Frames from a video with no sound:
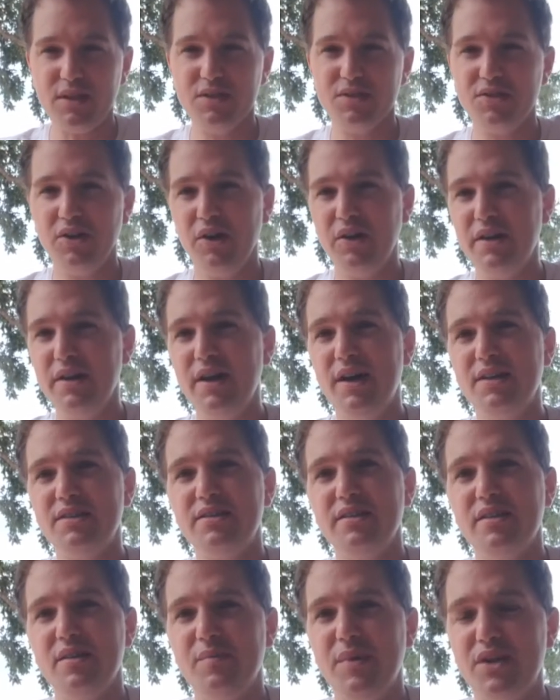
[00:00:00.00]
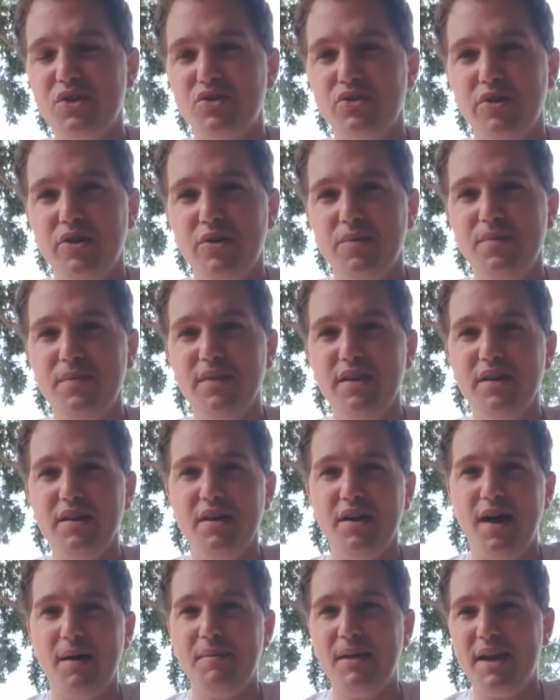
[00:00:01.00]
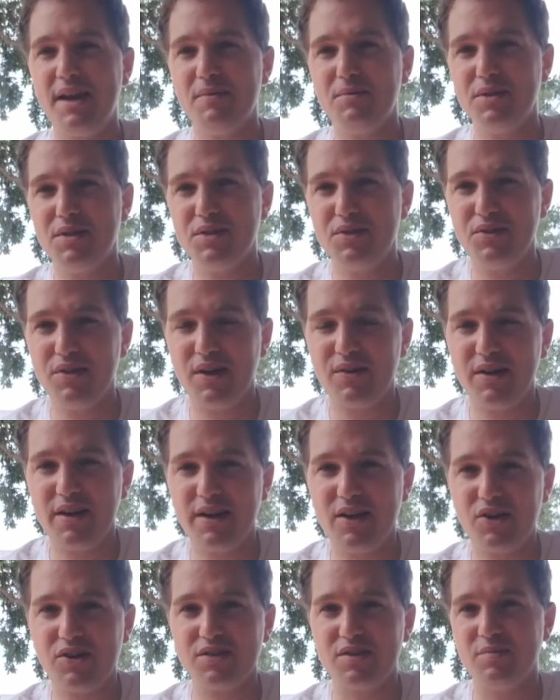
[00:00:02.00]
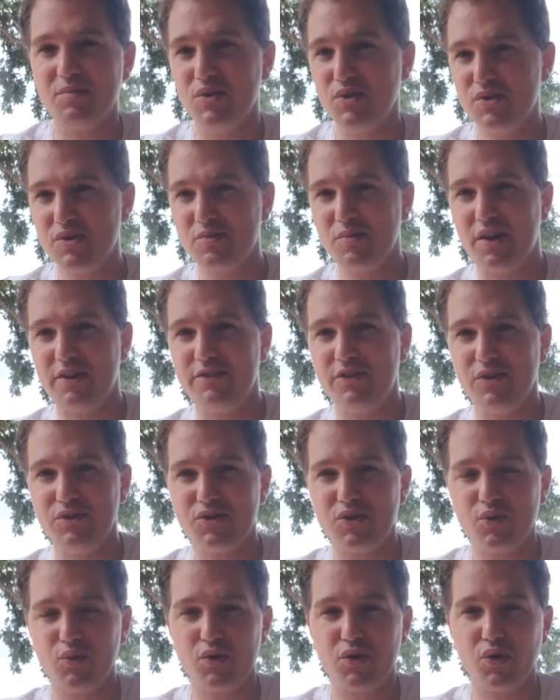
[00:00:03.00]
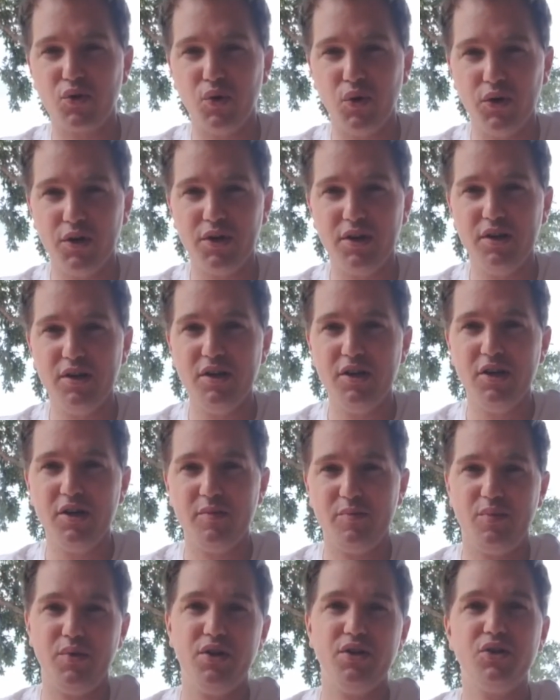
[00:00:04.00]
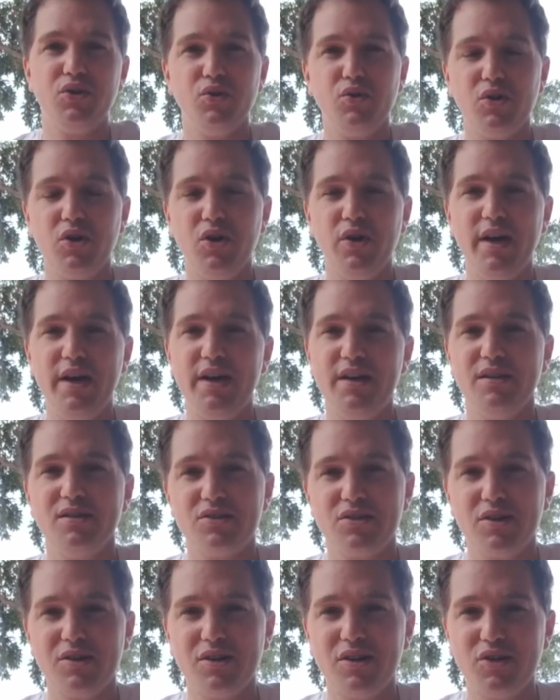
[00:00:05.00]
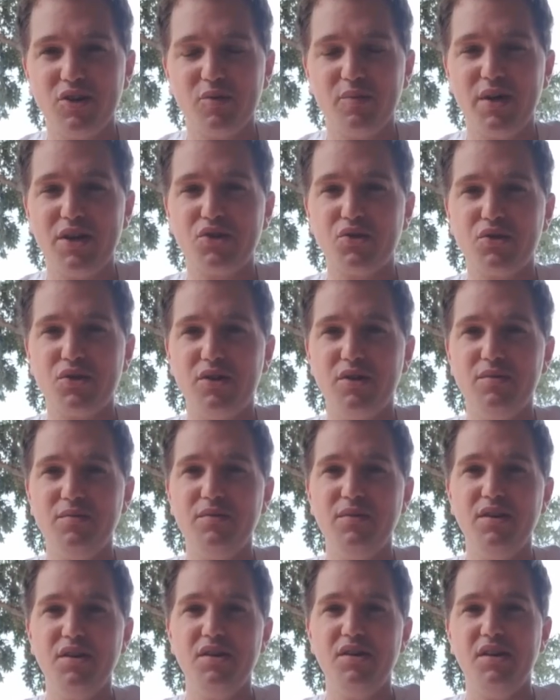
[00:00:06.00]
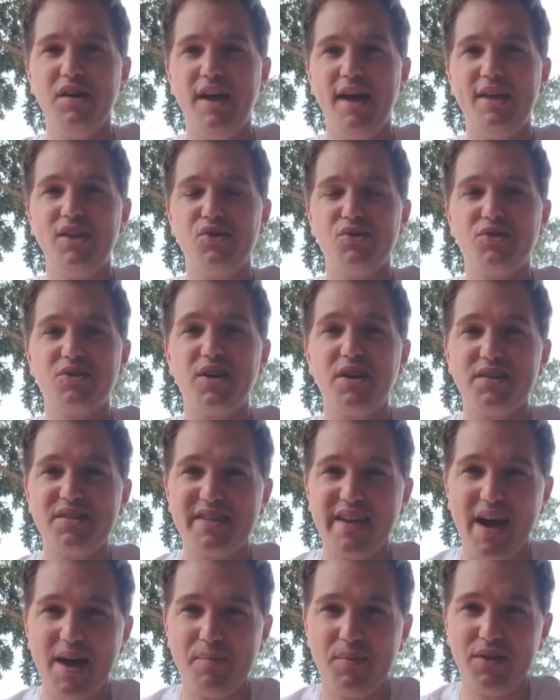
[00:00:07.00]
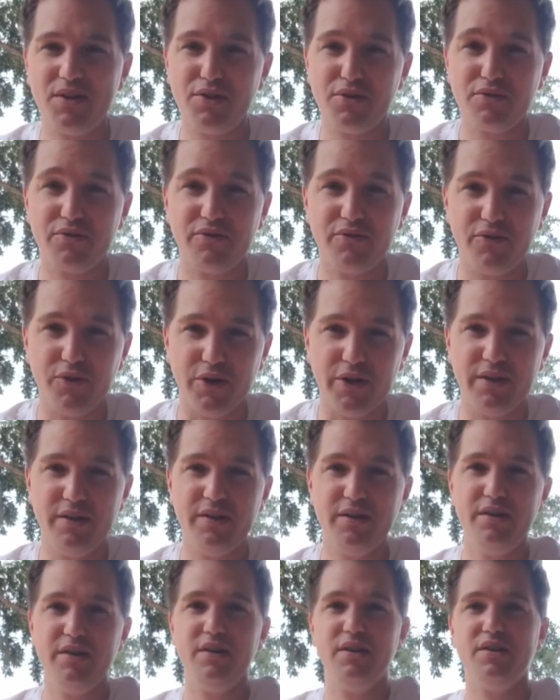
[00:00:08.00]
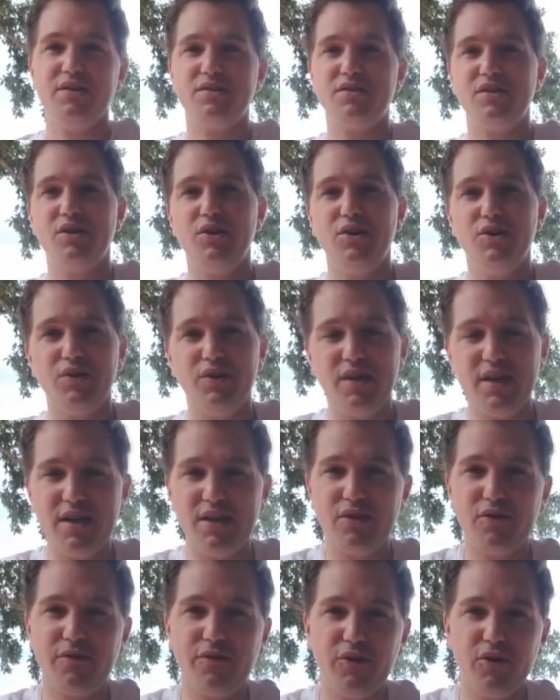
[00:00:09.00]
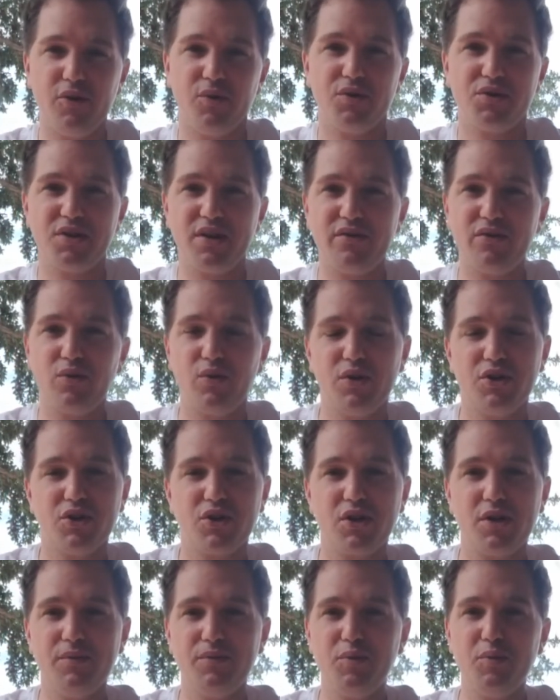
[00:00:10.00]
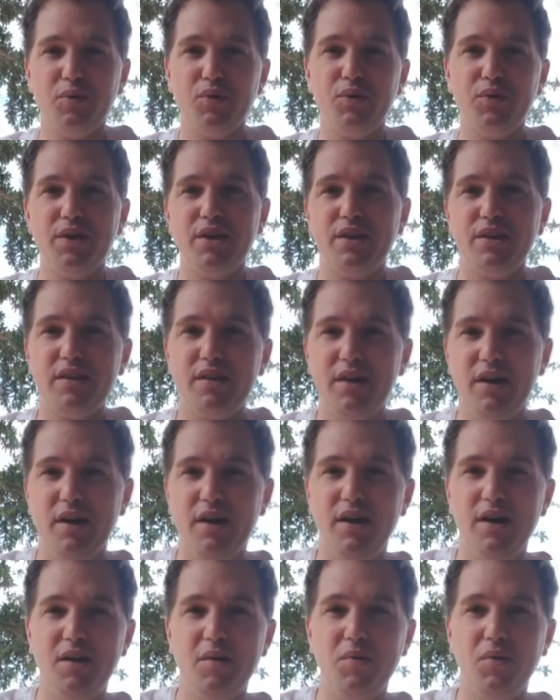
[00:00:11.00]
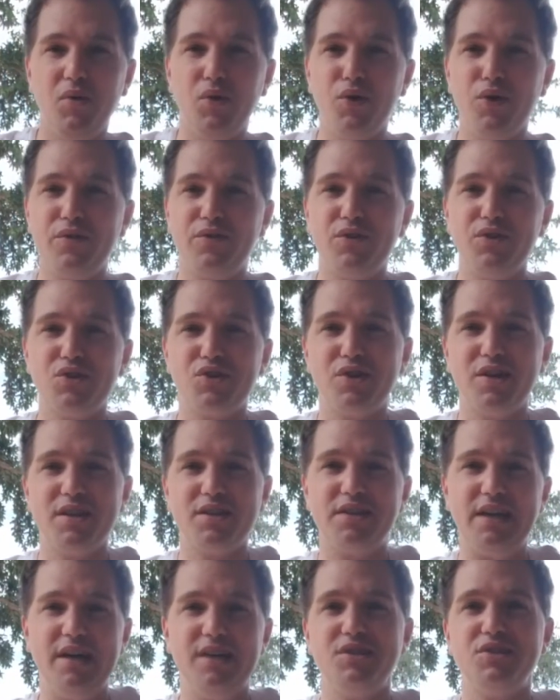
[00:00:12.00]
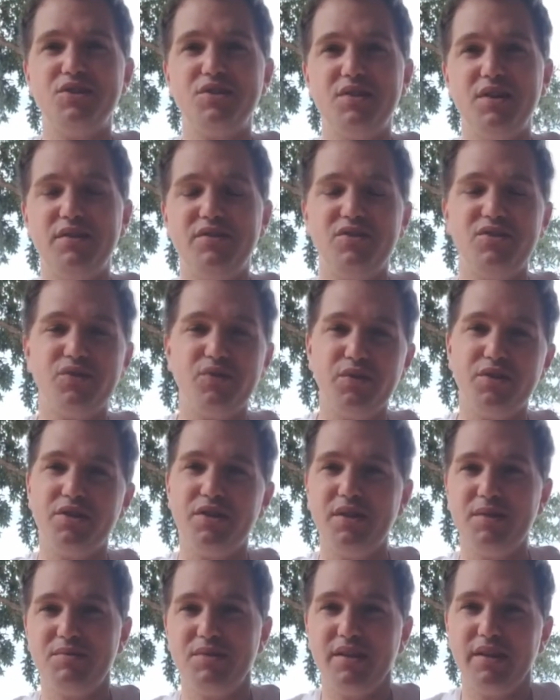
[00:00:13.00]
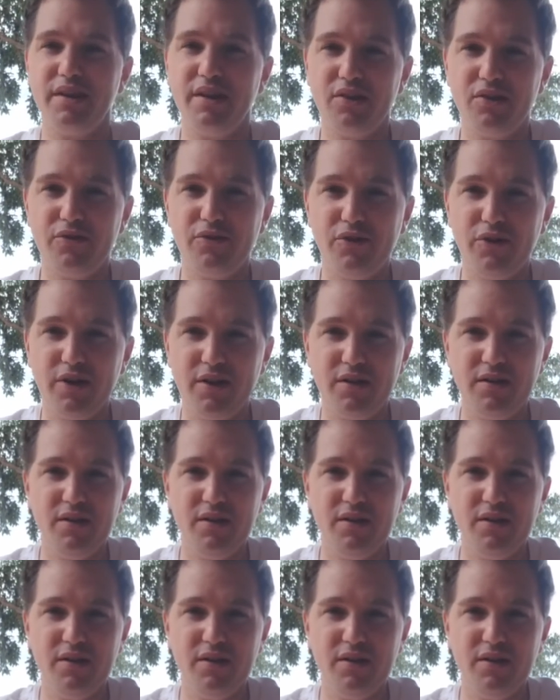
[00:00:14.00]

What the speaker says: turn it onto the metronome. I'm not able to do that right now because I'm using my phone to record, but you'll go ahead and turn on your metronome and you'll start tapping your foot. So either foot, whichever one you're comfortable with, or if you're trying to challenge yourself, you switch it up to the other foot,